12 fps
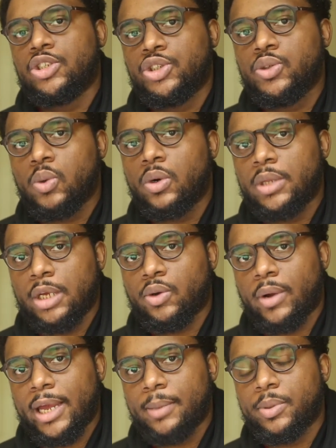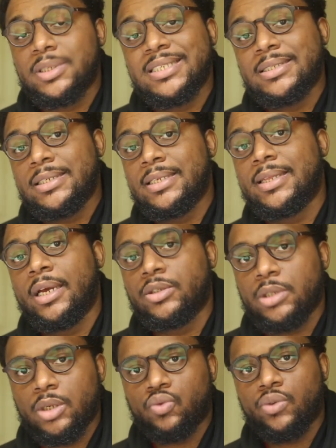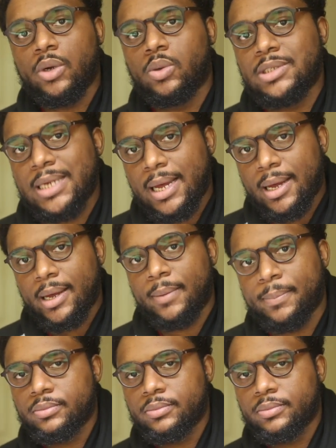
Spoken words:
sure that you're able to see things in real time.